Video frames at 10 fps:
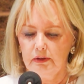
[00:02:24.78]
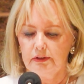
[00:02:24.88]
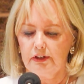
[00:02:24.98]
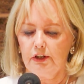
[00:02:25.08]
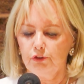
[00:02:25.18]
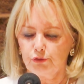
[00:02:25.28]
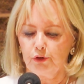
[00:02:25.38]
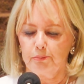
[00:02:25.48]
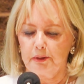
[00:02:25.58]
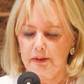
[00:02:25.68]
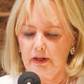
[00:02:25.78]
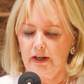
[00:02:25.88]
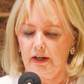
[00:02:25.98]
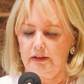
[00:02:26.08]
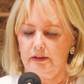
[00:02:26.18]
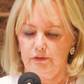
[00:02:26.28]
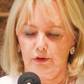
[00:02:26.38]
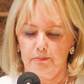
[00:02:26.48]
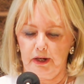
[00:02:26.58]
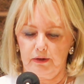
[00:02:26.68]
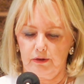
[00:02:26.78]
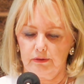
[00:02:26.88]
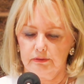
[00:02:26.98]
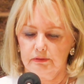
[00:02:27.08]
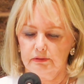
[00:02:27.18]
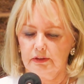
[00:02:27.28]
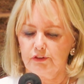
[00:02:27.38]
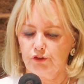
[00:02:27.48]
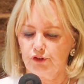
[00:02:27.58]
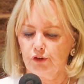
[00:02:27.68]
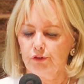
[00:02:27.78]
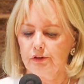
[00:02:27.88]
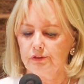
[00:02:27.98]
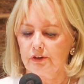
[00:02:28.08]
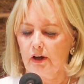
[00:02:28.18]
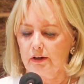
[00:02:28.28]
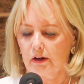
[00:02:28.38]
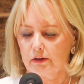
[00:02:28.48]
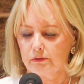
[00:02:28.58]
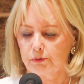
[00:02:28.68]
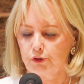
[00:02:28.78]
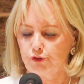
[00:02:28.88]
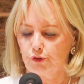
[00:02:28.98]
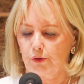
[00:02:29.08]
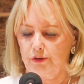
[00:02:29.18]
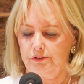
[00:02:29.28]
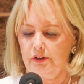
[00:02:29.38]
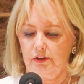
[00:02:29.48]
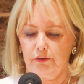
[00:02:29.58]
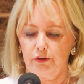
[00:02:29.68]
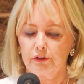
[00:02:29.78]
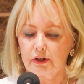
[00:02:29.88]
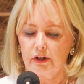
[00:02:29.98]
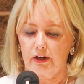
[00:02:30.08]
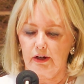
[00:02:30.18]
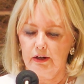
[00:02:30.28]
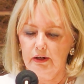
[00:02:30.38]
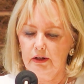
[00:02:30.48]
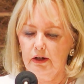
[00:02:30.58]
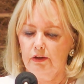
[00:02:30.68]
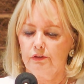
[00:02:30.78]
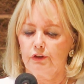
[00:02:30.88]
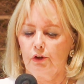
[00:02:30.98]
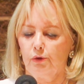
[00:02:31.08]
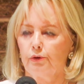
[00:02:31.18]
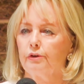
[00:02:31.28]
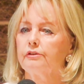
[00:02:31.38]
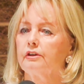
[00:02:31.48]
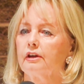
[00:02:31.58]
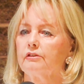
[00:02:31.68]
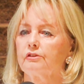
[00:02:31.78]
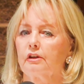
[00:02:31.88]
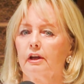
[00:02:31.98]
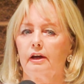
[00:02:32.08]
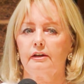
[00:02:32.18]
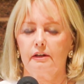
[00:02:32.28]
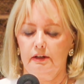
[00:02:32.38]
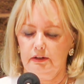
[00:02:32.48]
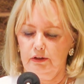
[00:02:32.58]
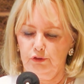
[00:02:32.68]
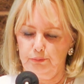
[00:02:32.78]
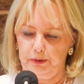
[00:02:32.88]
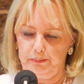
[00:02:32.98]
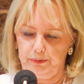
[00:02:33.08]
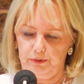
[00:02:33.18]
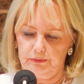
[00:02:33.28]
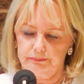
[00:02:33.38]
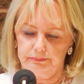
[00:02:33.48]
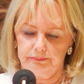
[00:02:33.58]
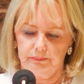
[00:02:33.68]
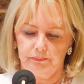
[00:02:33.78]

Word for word: Let Israel be glad in their Maker. Let the children of Zion rejoice in their King. The Lord takes delight in his people.